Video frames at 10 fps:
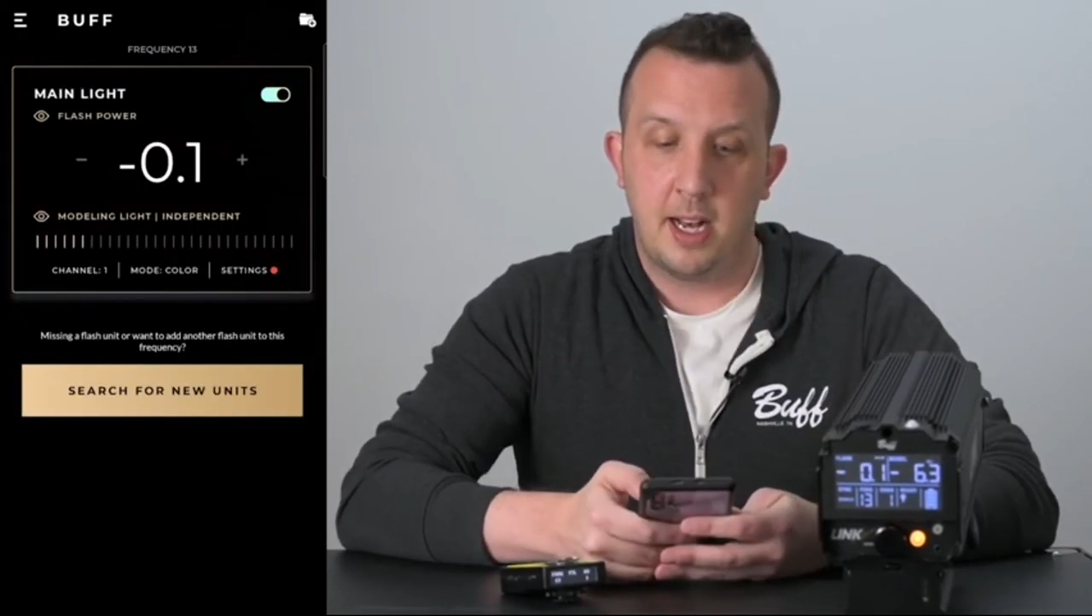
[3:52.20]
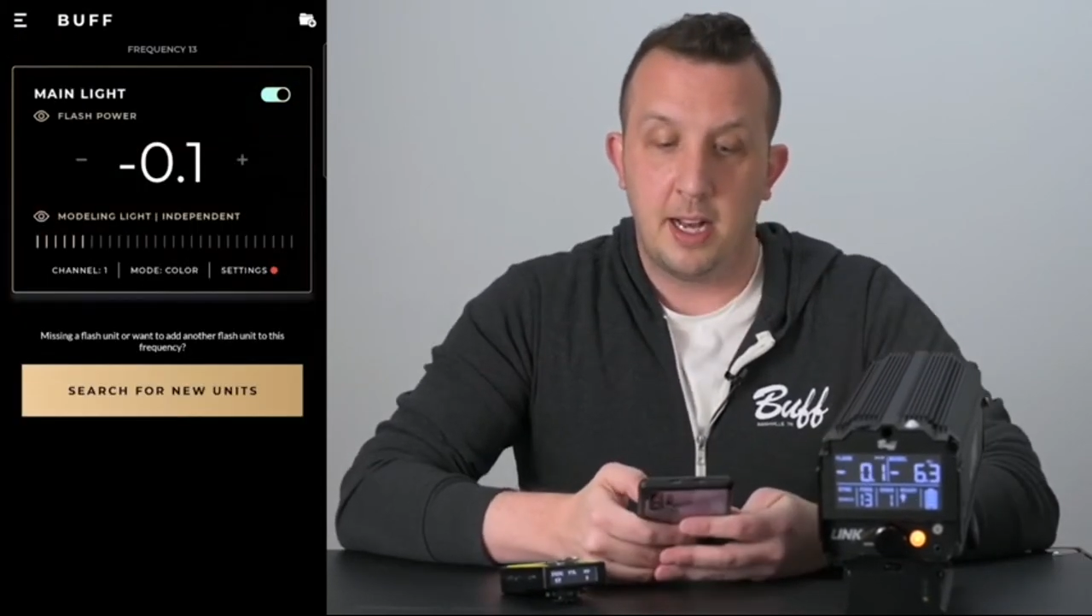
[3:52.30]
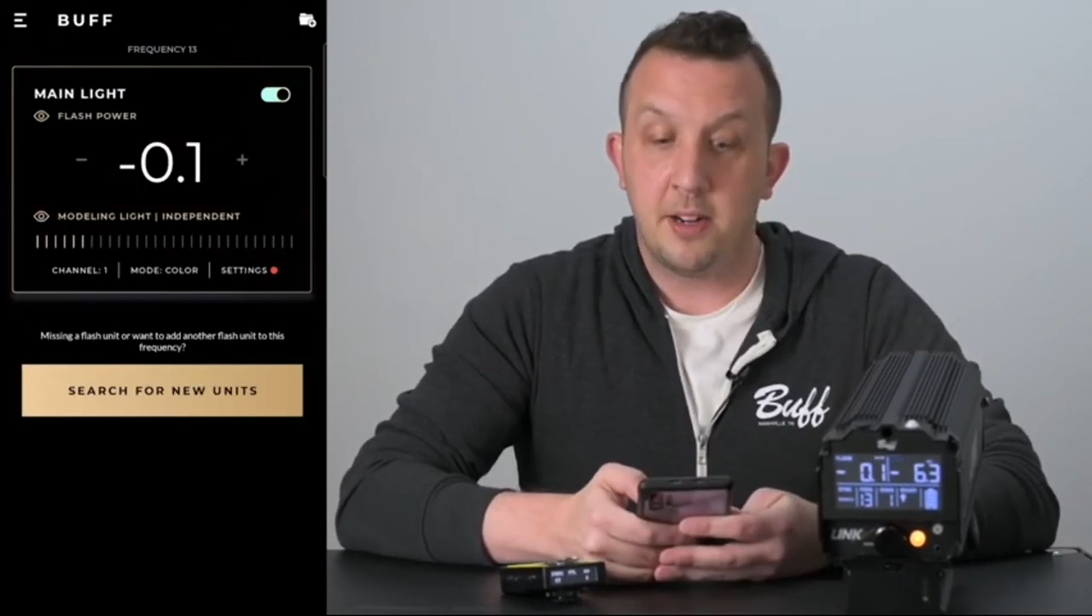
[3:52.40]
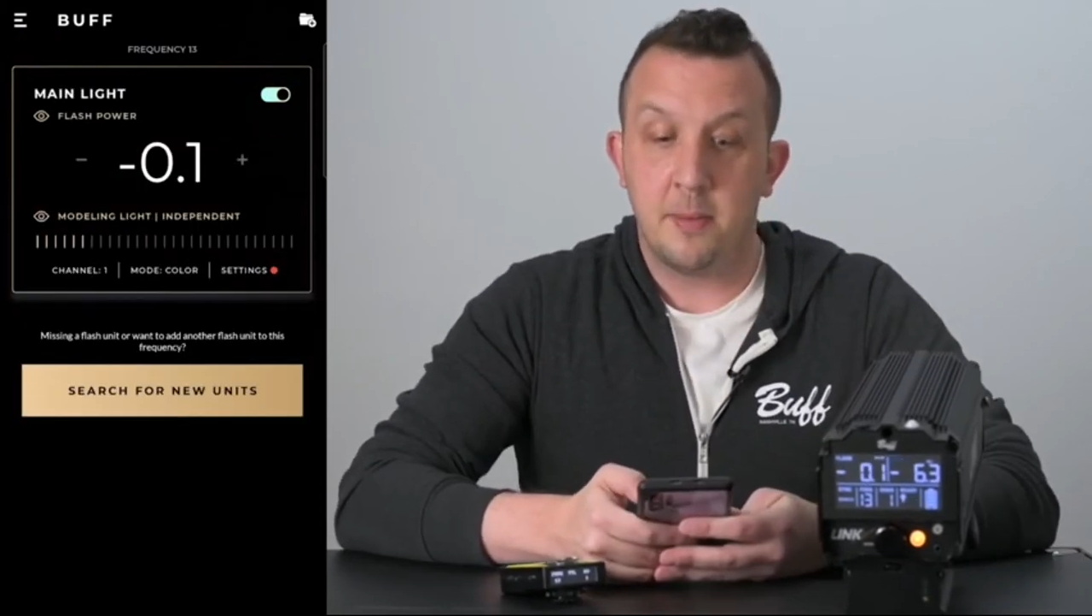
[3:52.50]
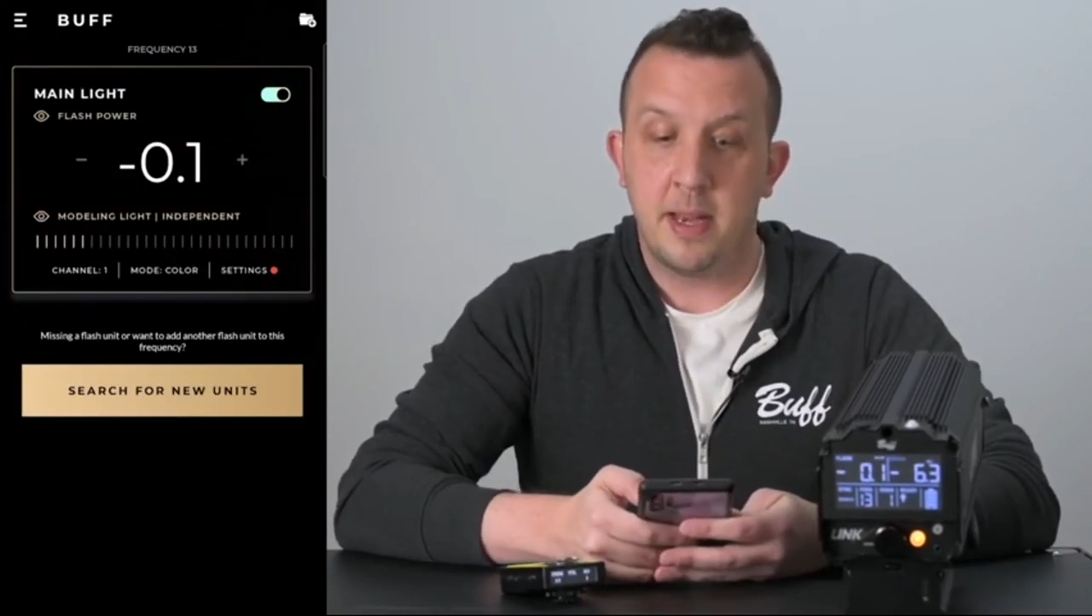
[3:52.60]

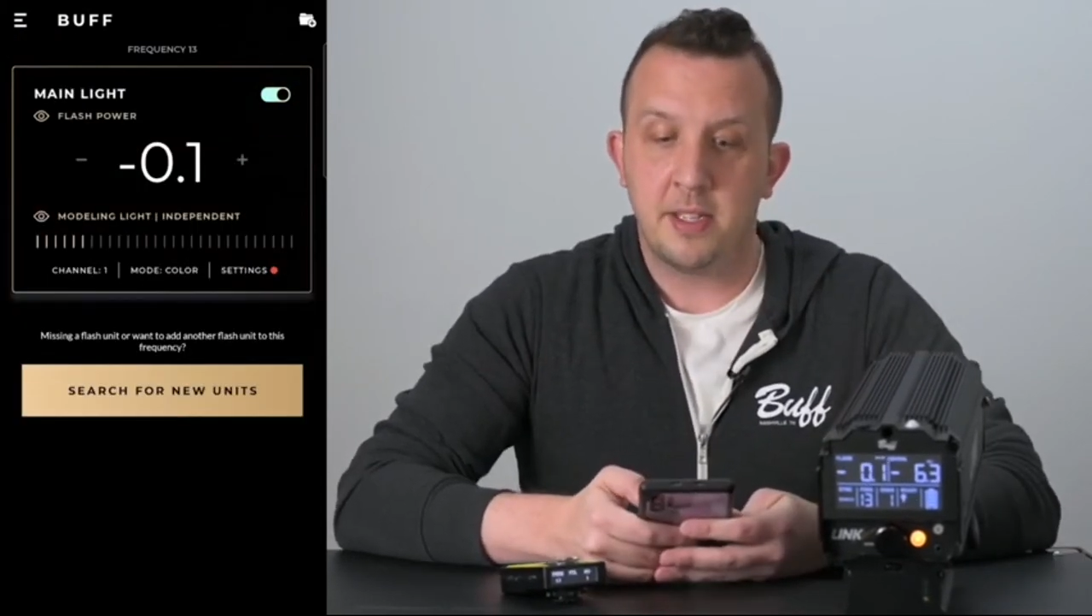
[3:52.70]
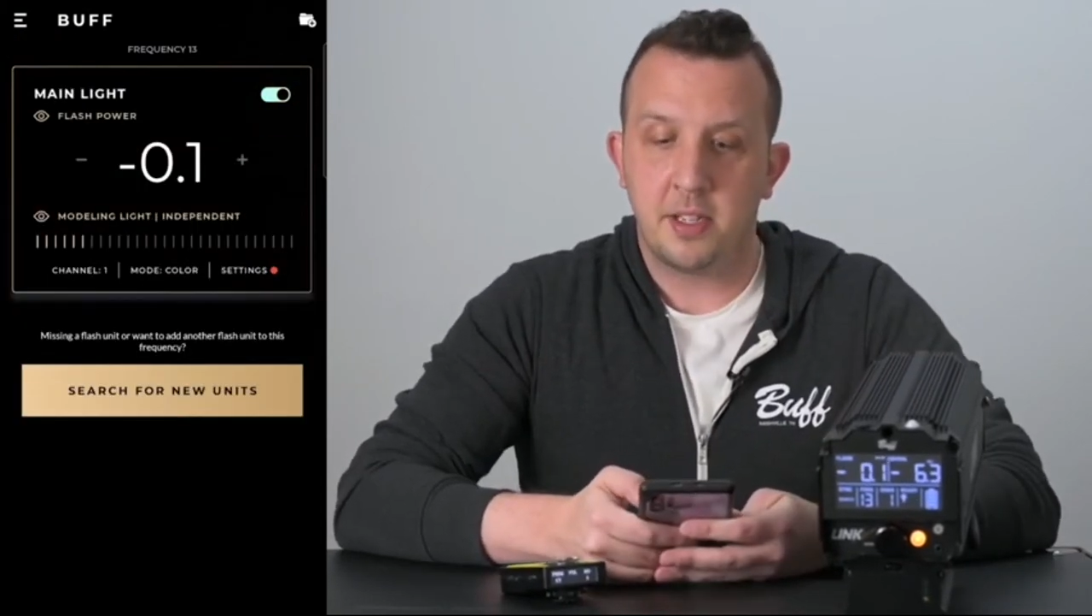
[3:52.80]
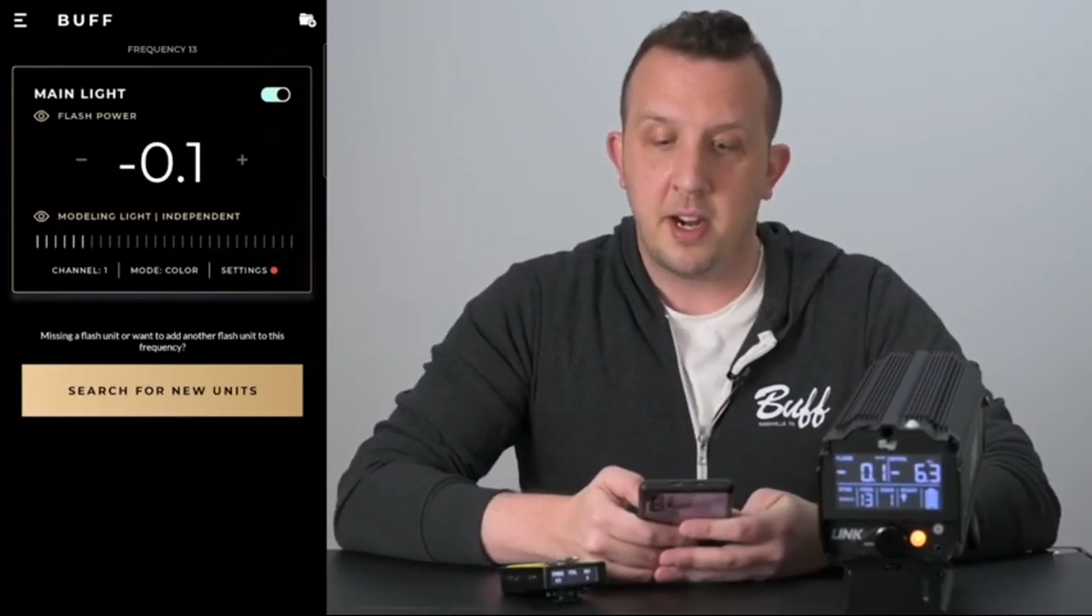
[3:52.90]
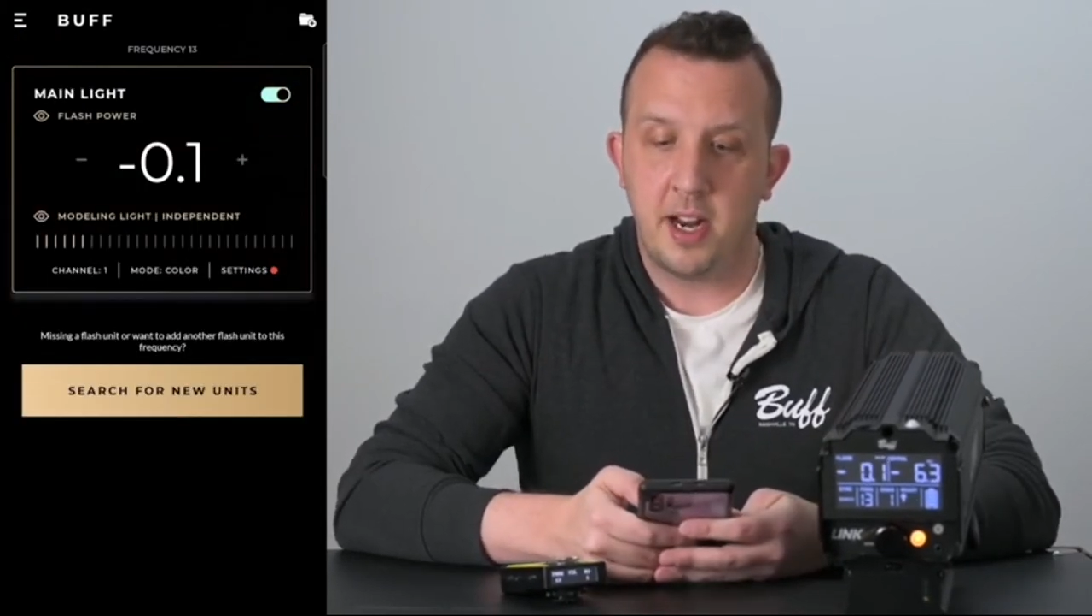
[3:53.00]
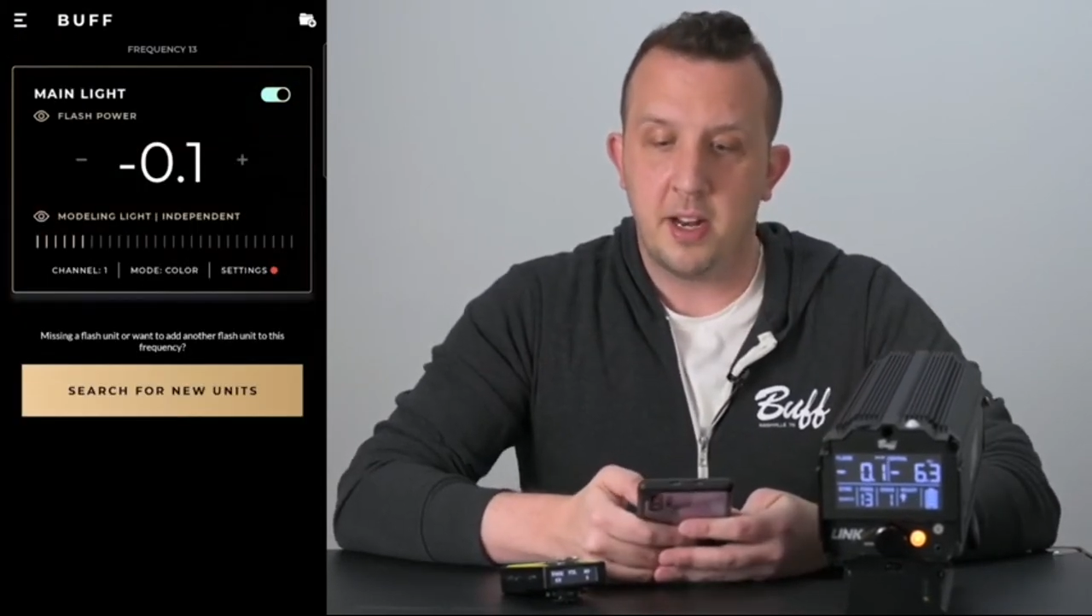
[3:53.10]
Under the main
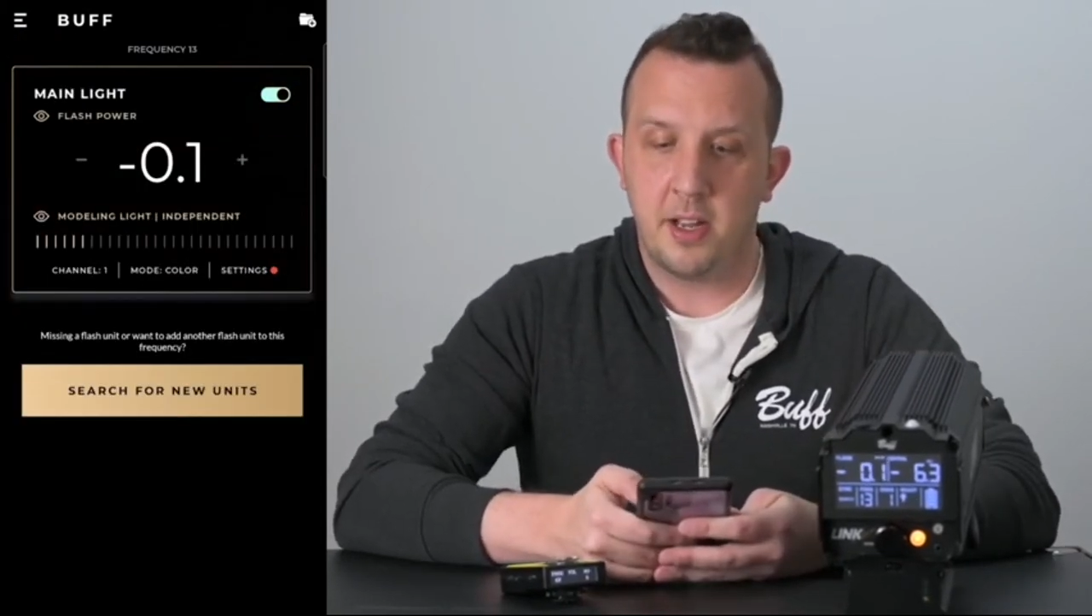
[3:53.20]
screen,